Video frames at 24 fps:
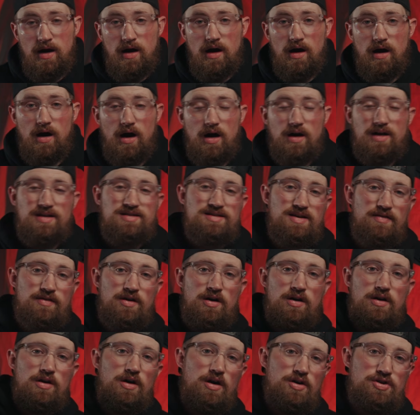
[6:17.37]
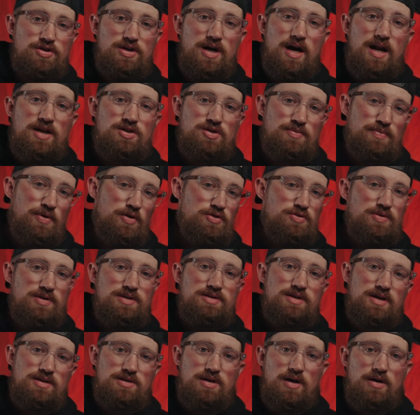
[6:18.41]
on a 700-yard shot as opposed to a
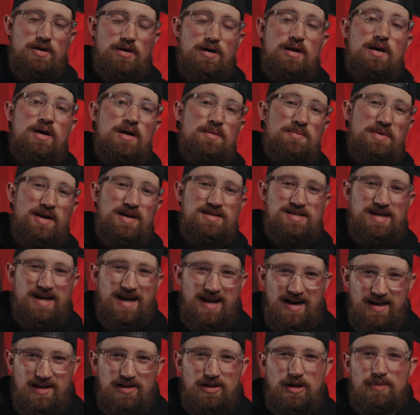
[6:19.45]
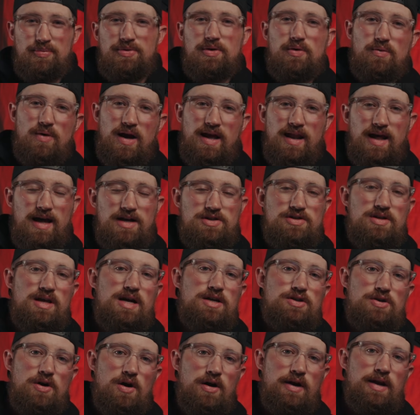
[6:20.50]
600 because I kind of clipped the right edge of
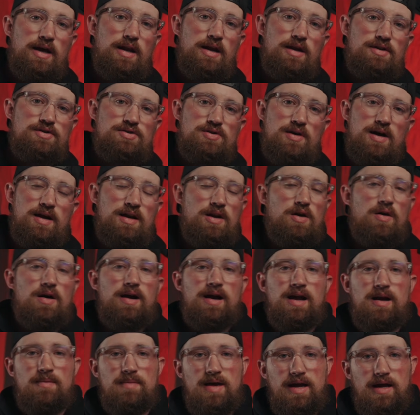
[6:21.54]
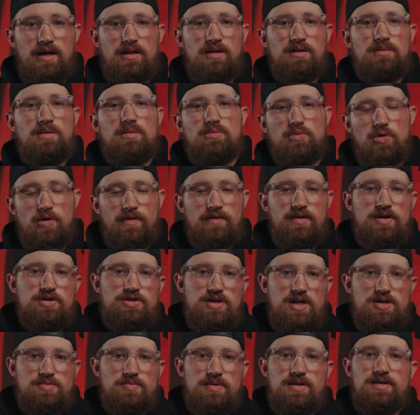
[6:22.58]
that target, and so I know I got to make a little bit more of an
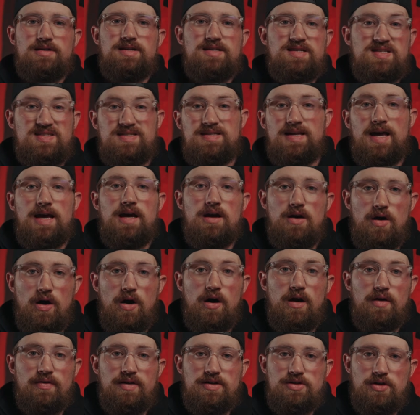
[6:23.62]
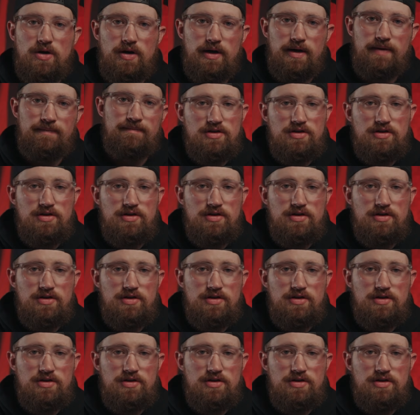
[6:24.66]
adjustment to stay on the target.